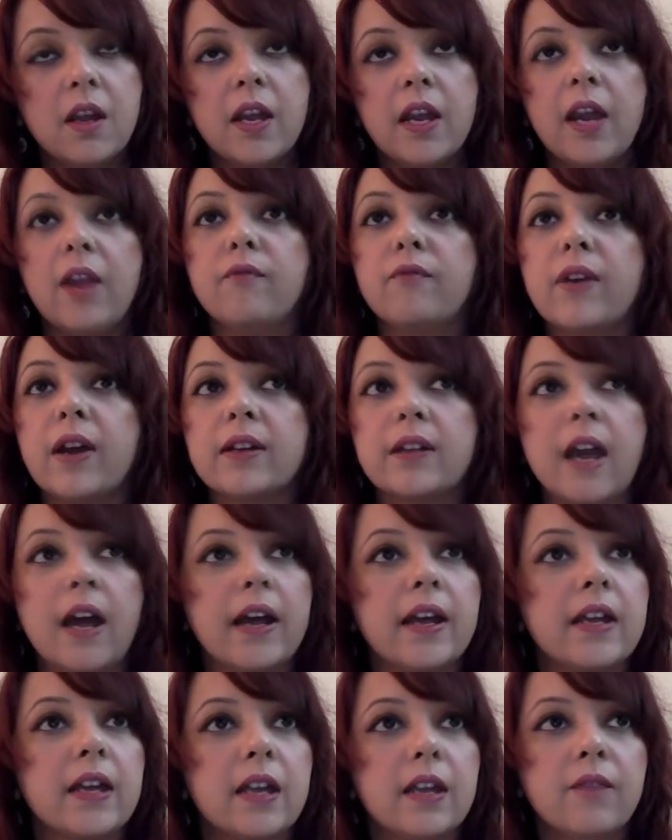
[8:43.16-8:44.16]
In fact,
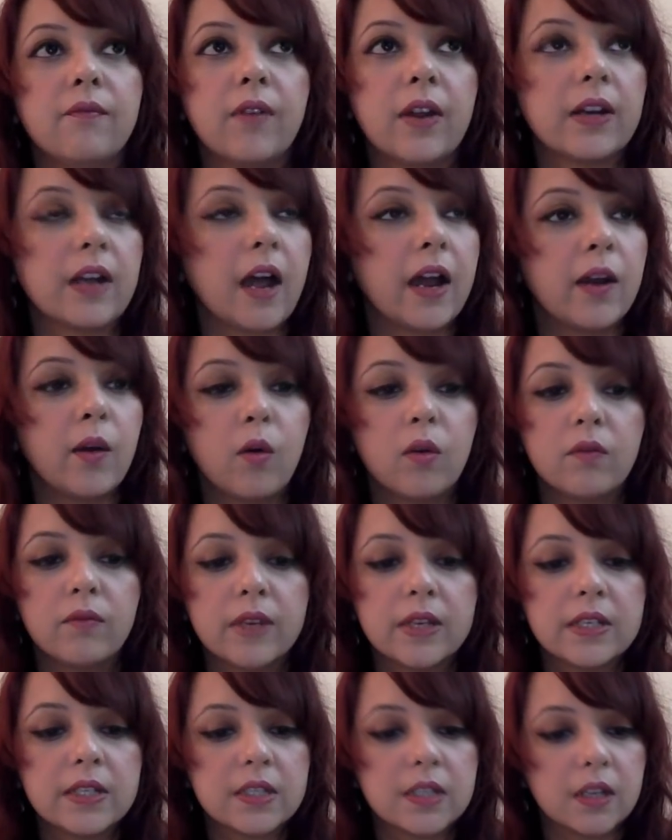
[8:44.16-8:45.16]
I
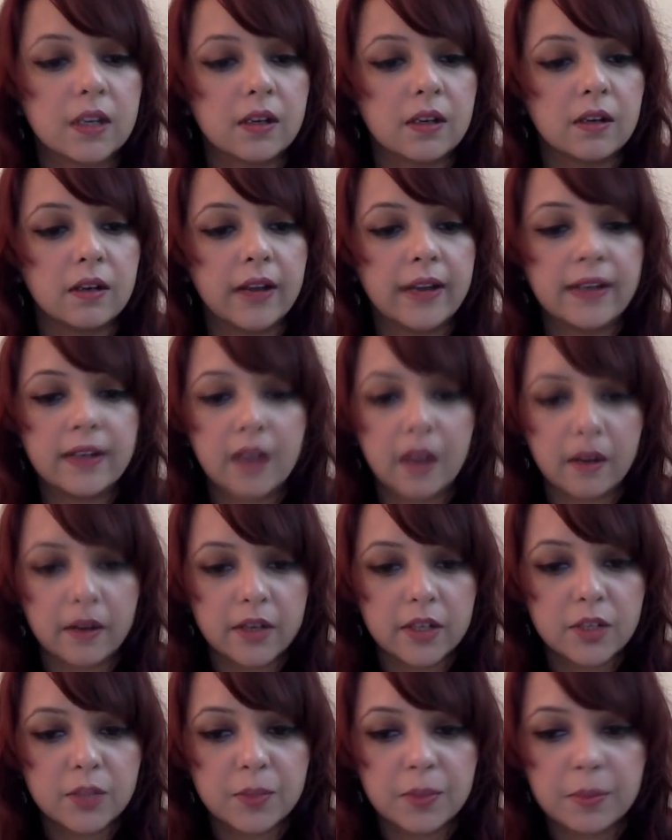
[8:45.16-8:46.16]
always
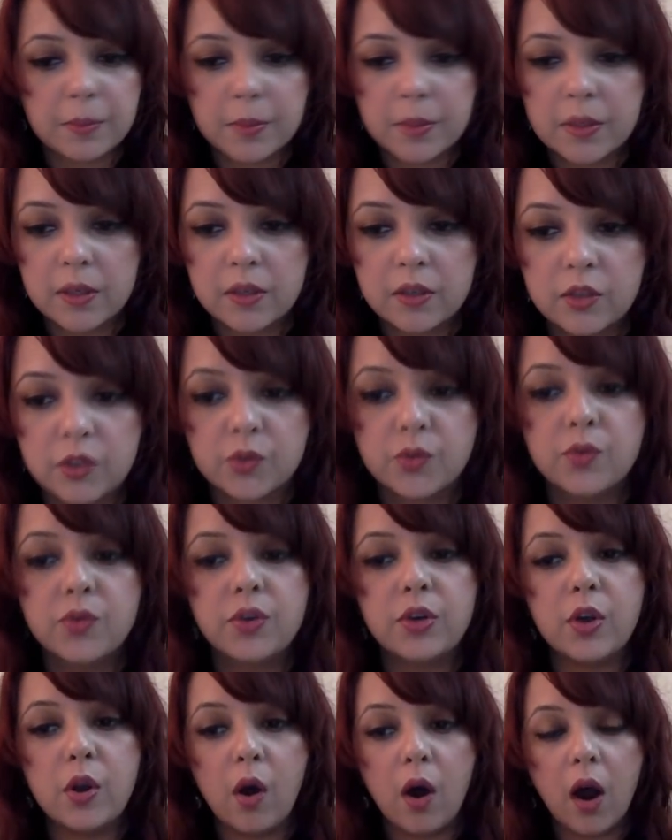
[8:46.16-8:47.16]
encourage people to
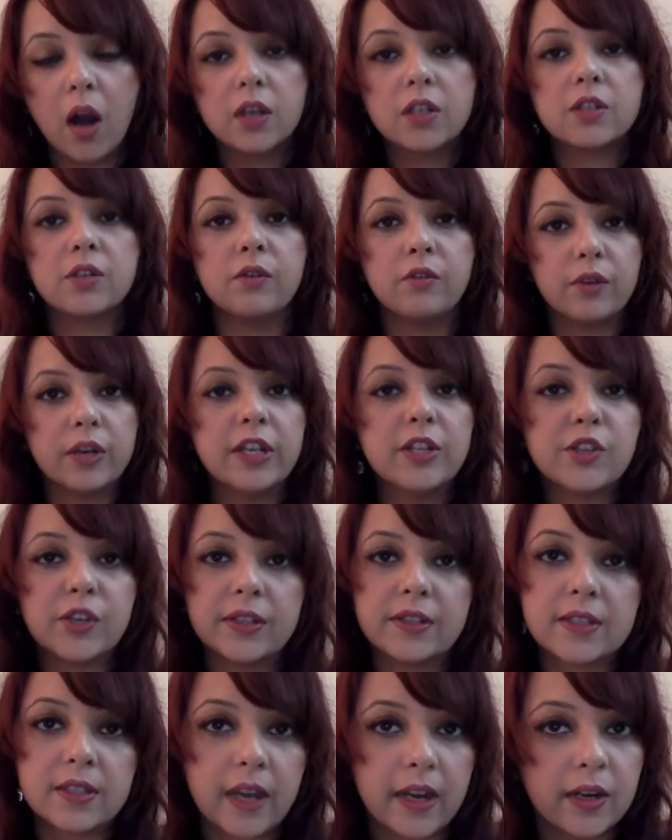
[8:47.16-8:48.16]
not reach
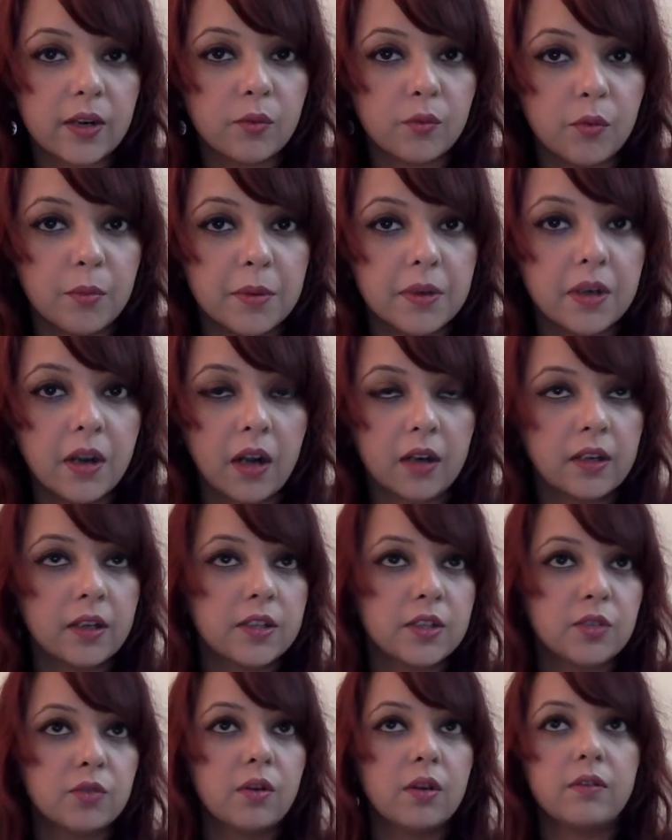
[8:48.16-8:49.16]
inside a woman
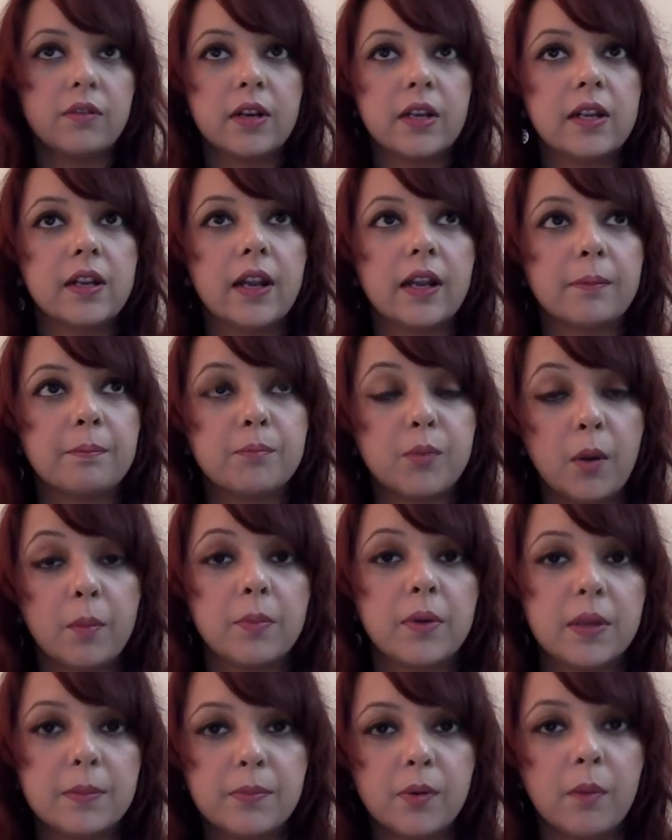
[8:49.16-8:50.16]
unless you are really like
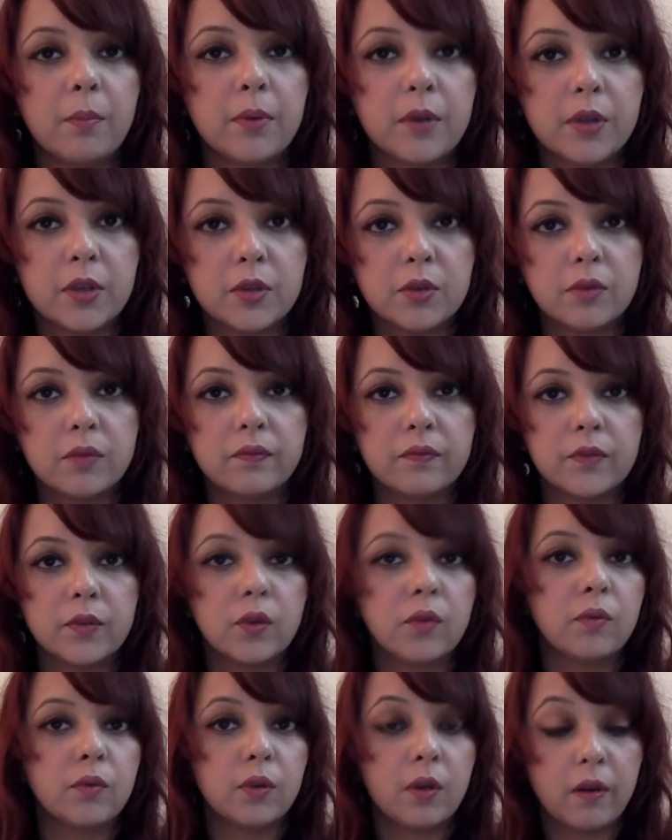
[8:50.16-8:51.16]
properly you
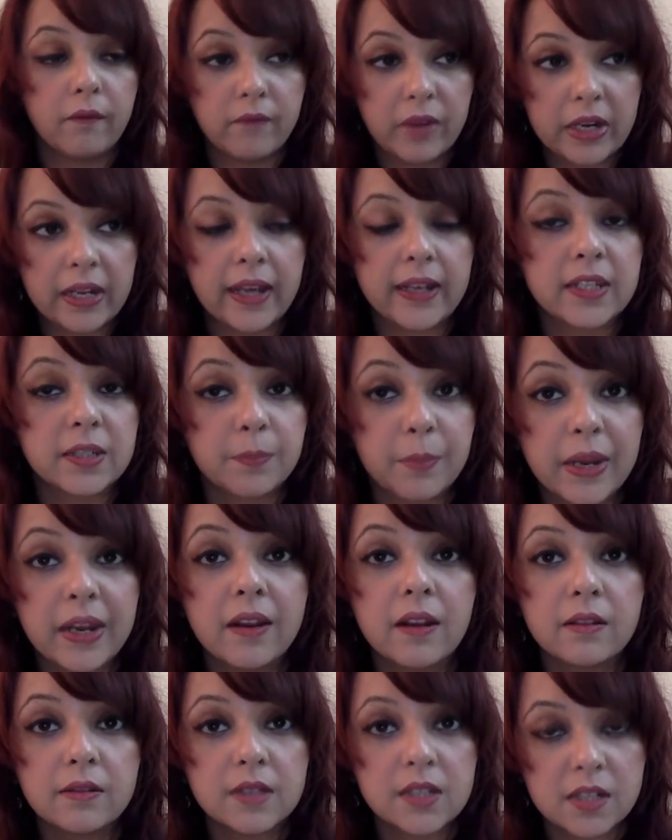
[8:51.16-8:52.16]
are a very
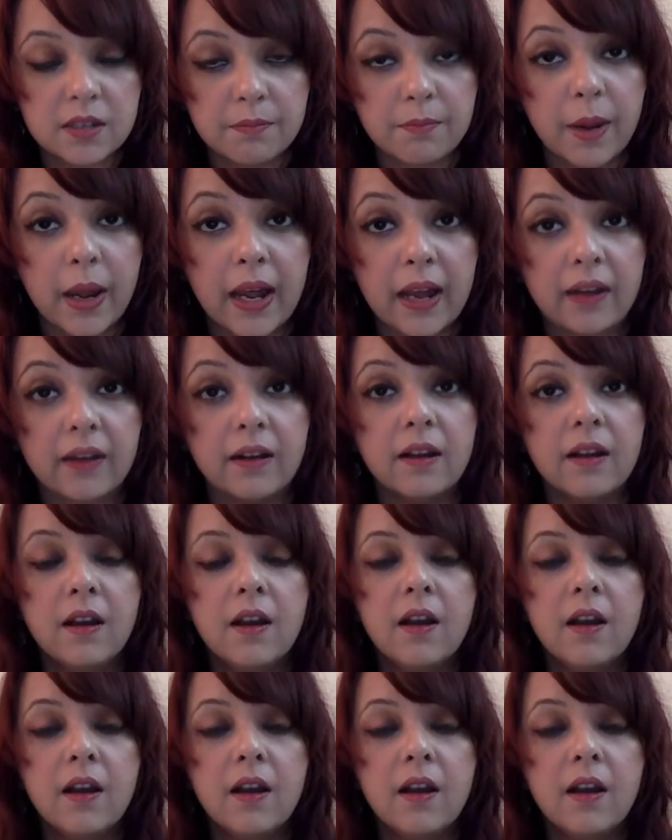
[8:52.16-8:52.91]
experienced man,